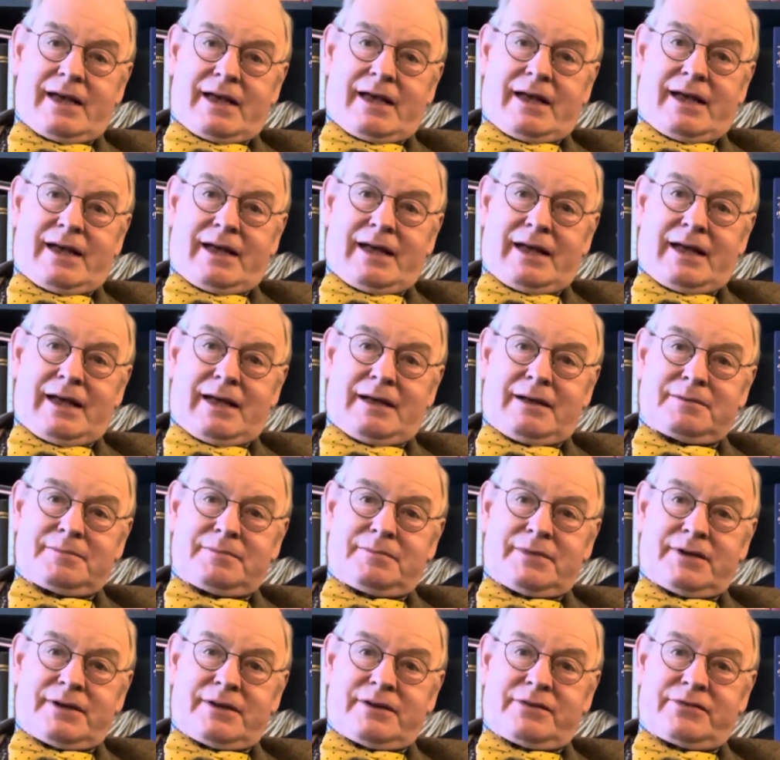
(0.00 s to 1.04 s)

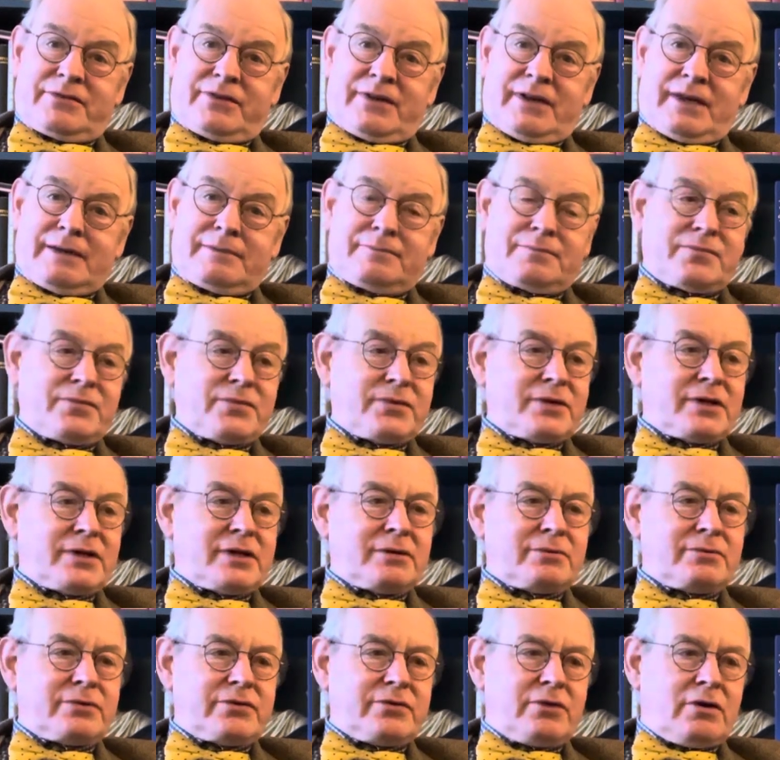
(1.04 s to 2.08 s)
But as I say,
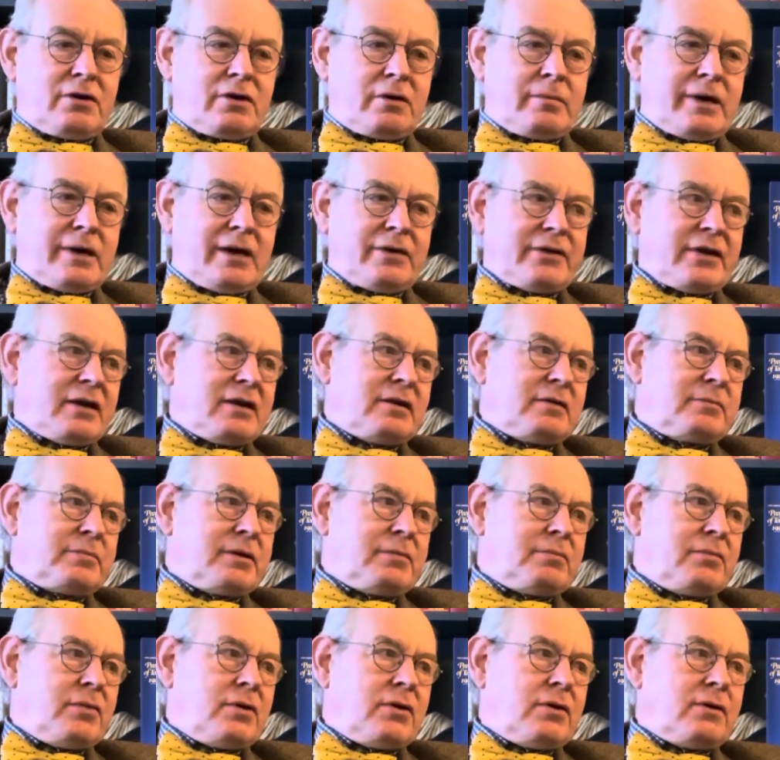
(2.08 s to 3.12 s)
we'll talk about that a little
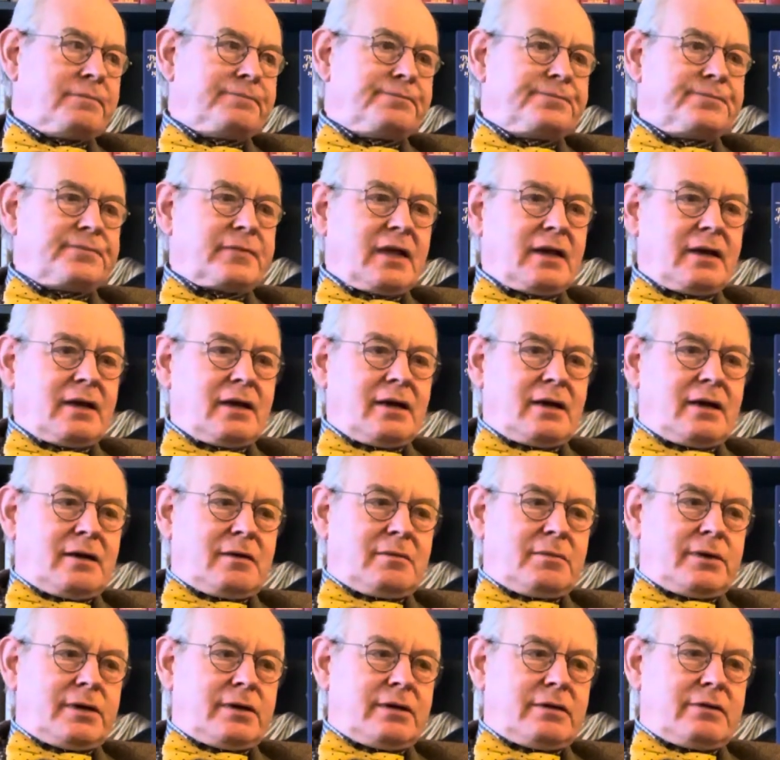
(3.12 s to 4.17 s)
bit more.
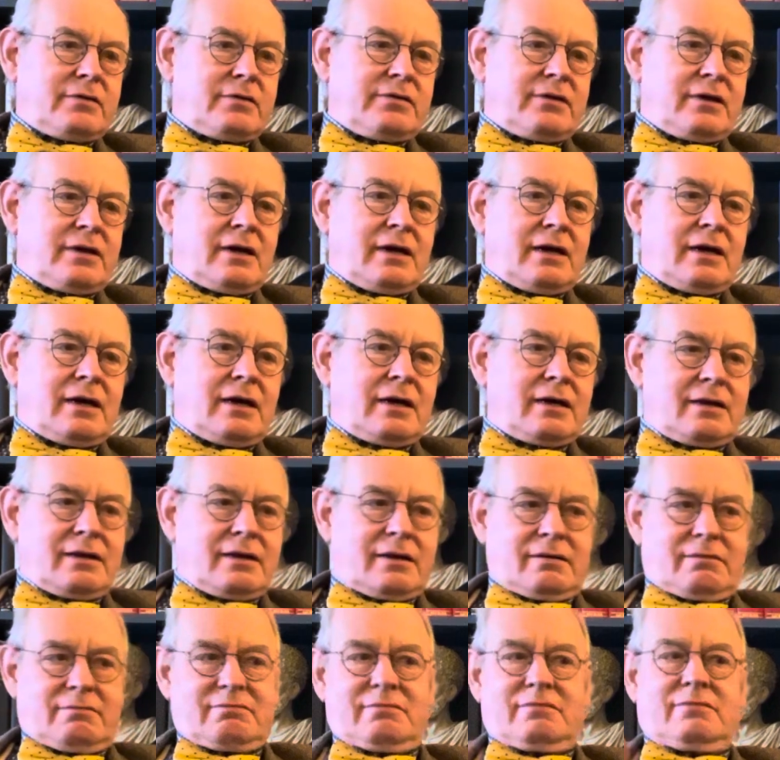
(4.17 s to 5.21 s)
But
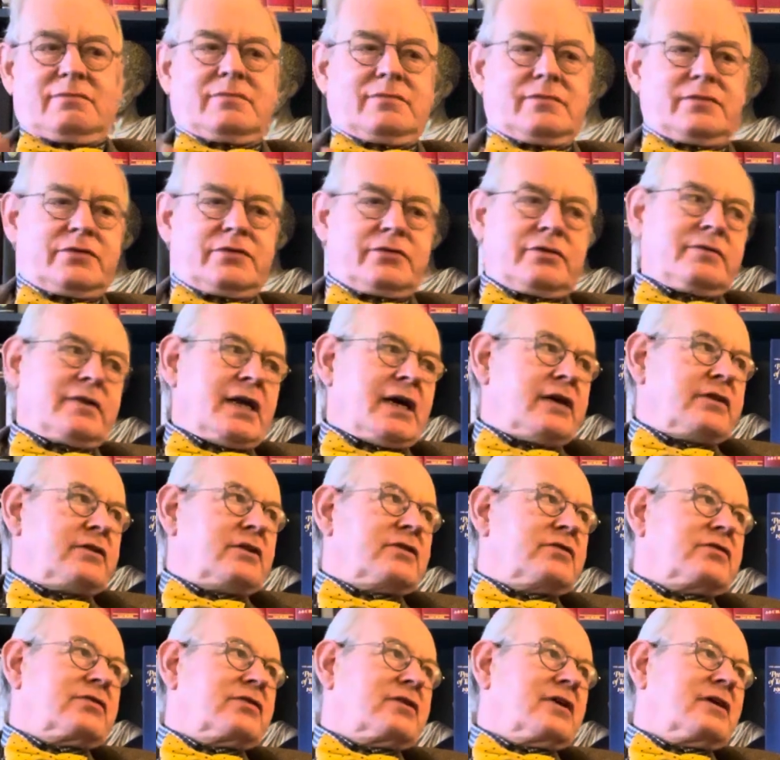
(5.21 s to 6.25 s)
something like
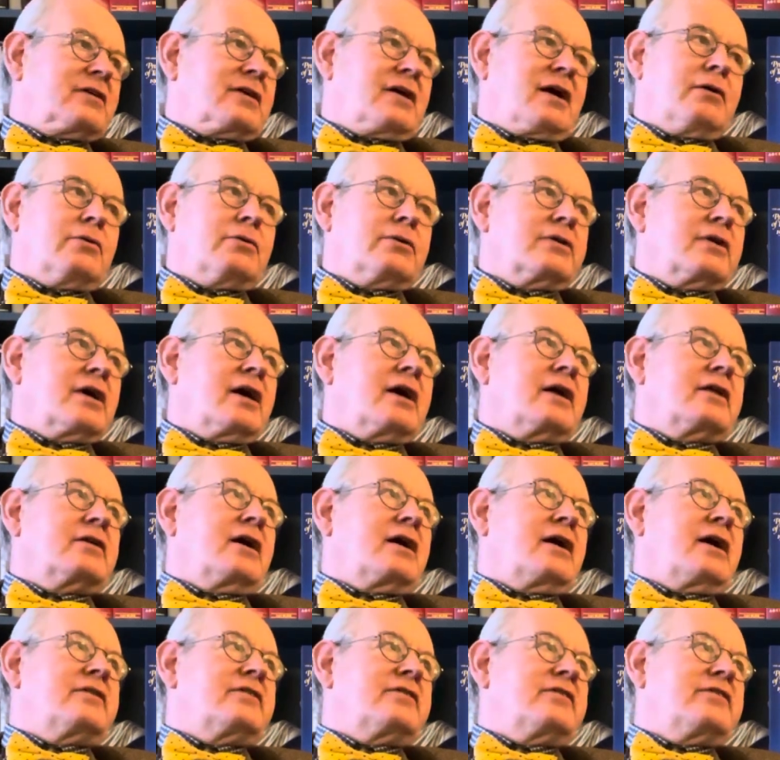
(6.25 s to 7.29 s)
this,
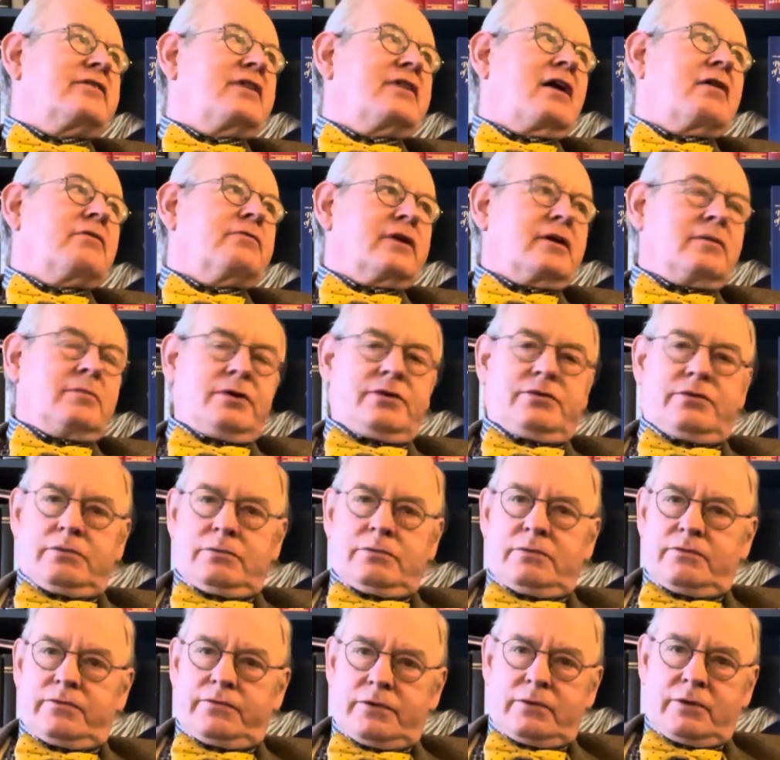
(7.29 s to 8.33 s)
I doubt very much it
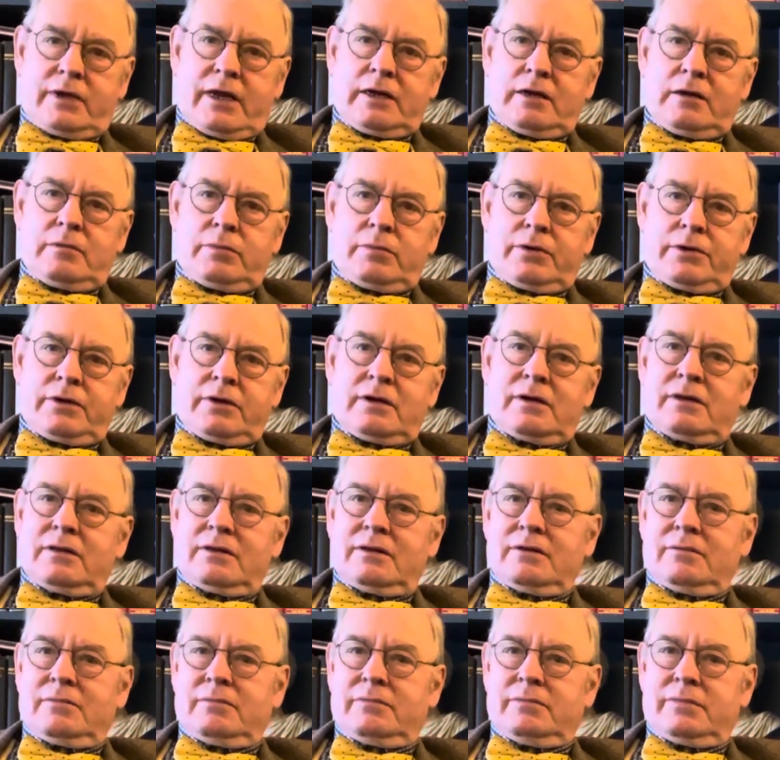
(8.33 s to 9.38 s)
would fool anybody,
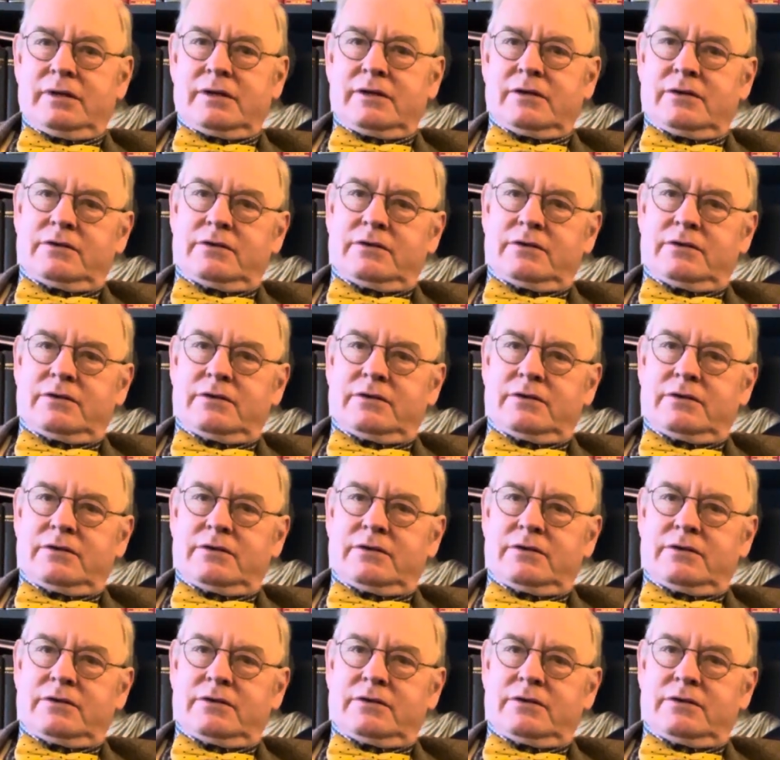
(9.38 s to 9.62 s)
but